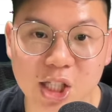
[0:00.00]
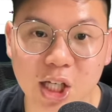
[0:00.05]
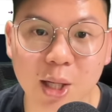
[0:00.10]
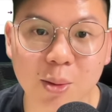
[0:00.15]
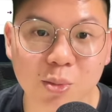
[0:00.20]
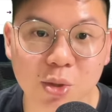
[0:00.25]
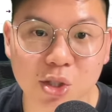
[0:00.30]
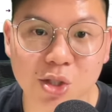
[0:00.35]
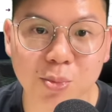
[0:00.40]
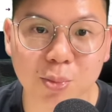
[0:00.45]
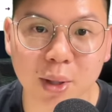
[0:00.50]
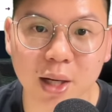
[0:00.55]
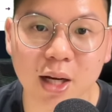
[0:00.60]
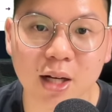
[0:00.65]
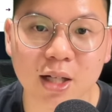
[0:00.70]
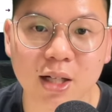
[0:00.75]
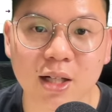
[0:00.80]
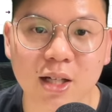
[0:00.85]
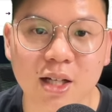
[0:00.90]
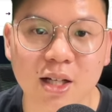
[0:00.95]
James's
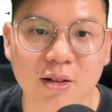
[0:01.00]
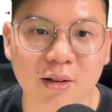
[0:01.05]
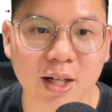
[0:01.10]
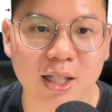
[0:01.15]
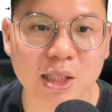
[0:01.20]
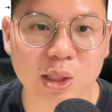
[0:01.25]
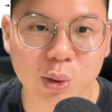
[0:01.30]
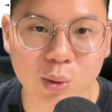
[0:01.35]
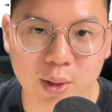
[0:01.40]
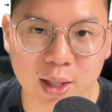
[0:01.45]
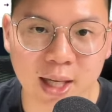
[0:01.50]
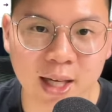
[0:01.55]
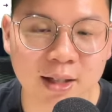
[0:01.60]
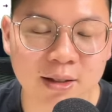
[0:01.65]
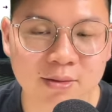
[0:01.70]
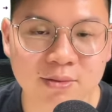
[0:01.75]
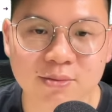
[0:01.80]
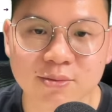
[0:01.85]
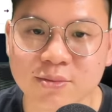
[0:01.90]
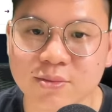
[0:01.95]
Park, right? So
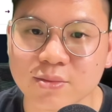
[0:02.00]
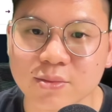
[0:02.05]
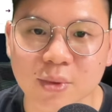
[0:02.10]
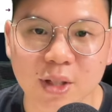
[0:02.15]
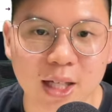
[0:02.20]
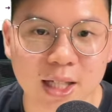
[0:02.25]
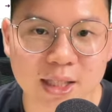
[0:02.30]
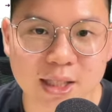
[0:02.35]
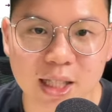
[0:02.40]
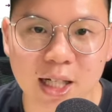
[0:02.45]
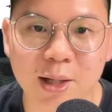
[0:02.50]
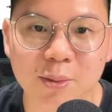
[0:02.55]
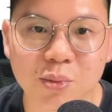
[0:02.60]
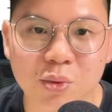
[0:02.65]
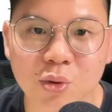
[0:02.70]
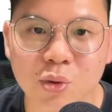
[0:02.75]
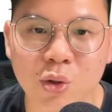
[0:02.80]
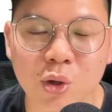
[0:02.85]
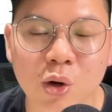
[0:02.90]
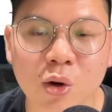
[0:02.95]
again, it's up
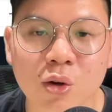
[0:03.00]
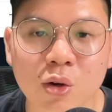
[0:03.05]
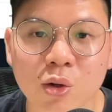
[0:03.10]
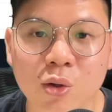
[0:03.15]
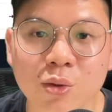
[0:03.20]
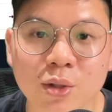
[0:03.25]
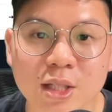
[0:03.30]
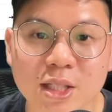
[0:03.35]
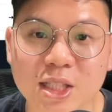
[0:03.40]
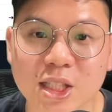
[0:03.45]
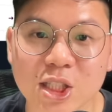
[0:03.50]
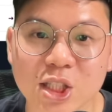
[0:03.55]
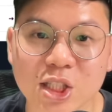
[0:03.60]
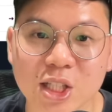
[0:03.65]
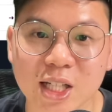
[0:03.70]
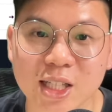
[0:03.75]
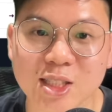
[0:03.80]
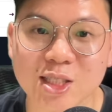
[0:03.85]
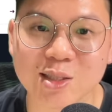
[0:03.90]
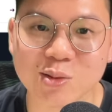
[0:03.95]
to your own
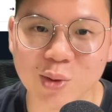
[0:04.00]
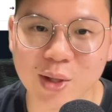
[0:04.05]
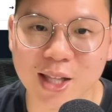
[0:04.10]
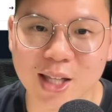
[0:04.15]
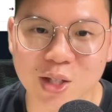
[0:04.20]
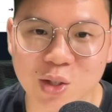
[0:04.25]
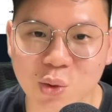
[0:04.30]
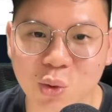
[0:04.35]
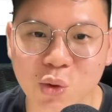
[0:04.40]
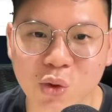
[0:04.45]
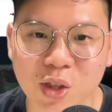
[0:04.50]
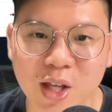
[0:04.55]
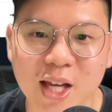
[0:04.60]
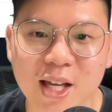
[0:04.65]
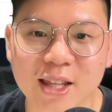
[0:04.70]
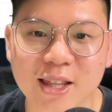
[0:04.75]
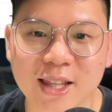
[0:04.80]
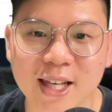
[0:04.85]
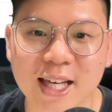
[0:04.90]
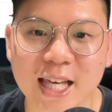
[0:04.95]
decision as to whether you
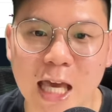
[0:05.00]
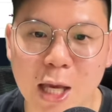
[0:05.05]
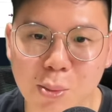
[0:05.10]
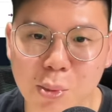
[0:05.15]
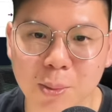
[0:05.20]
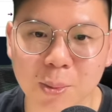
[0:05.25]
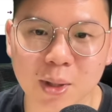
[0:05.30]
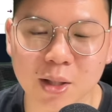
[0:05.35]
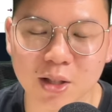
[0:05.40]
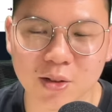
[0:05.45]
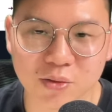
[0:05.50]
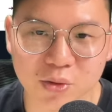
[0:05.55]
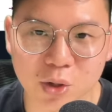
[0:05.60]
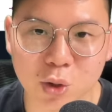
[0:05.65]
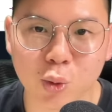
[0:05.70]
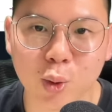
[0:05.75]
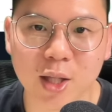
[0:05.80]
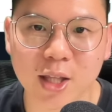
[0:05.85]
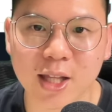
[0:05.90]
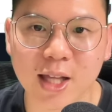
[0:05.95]
think they're capable of
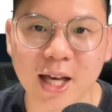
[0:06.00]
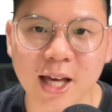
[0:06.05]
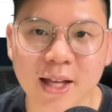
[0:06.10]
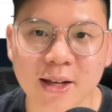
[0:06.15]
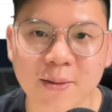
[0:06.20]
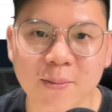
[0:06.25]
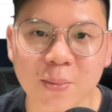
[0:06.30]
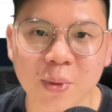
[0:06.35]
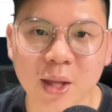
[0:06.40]
doing that.